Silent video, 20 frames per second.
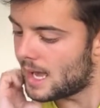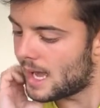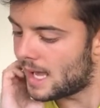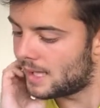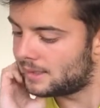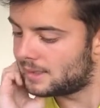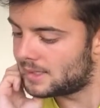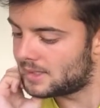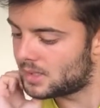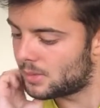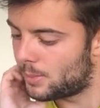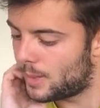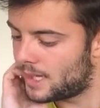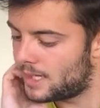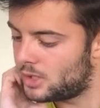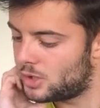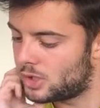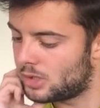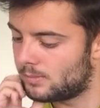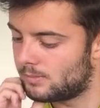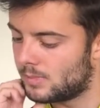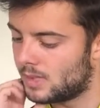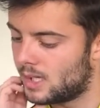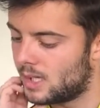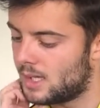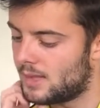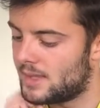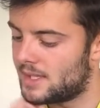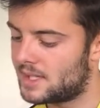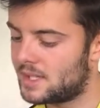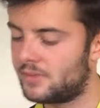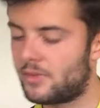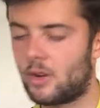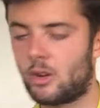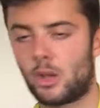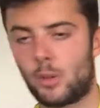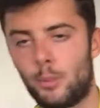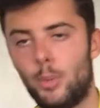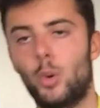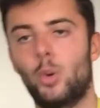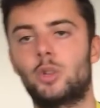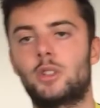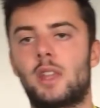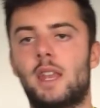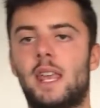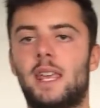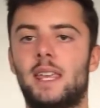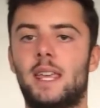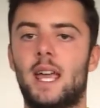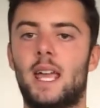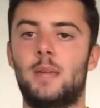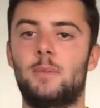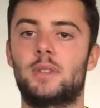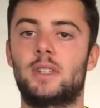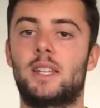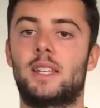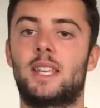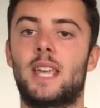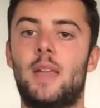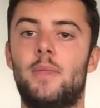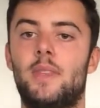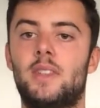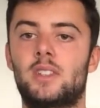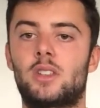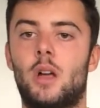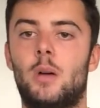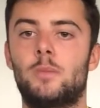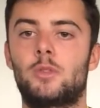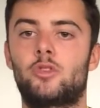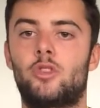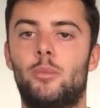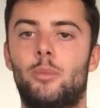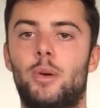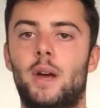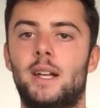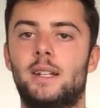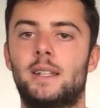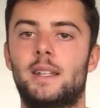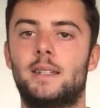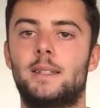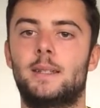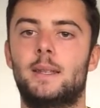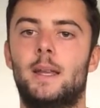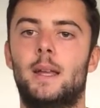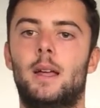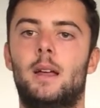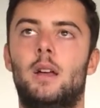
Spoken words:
Anticipation. This is very important in games, and again, this comes from practice.